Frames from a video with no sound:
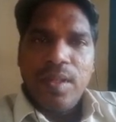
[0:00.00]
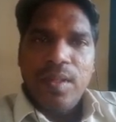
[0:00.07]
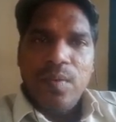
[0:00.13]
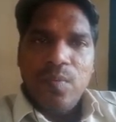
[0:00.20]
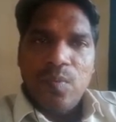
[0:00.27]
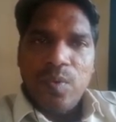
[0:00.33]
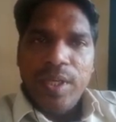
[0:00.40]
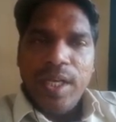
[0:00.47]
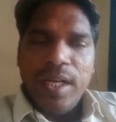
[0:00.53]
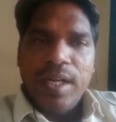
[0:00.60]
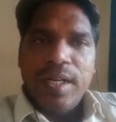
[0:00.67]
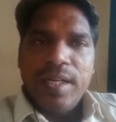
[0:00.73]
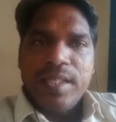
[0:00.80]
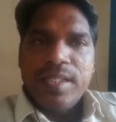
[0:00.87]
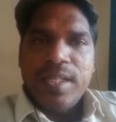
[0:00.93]
we are
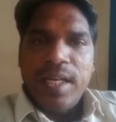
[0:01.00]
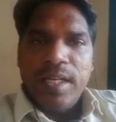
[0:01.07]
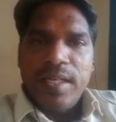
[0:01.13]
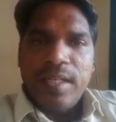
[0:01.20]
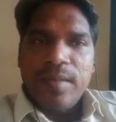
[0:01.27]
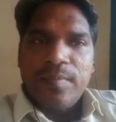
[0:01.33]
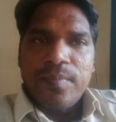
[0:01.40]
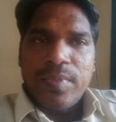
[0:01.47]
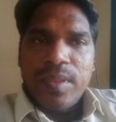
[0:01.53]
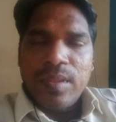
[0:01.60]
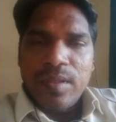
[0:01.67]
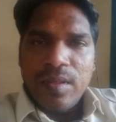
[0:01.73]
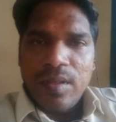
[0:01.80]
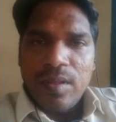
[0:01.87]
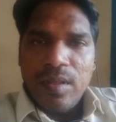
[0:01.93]
understanding
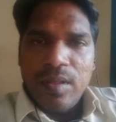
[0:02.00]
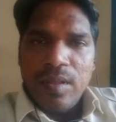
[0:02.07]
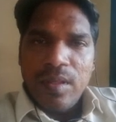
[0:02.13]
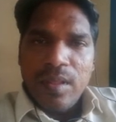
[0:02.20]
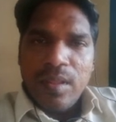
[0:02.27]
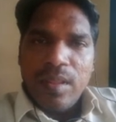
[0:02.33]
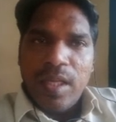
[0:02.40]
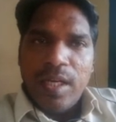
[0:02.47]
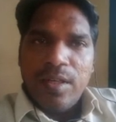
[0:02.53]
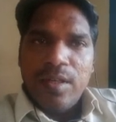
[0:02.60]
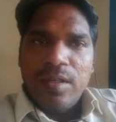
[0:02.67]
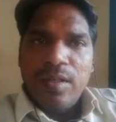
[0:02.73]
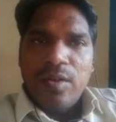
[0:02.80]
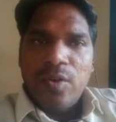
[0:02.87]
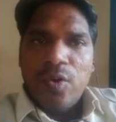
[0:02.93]
that
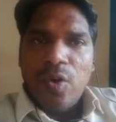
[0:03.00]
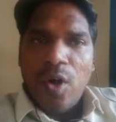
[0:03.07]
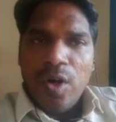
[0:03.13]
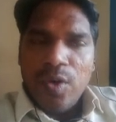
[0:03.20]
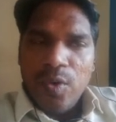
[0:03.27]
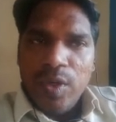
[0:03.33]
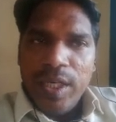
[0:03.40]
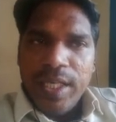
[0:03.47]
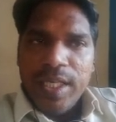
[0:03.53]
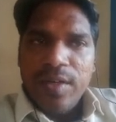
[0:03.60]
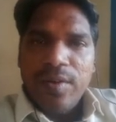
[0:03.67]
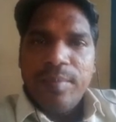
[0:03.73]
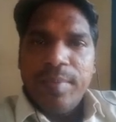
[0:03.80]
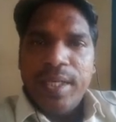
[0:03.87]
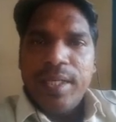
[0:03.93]
not only
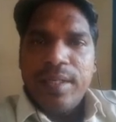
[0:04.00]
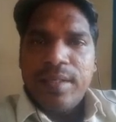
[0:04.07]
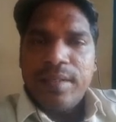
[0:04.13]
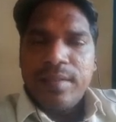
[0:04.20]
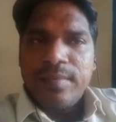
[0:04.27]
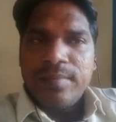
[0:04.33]
government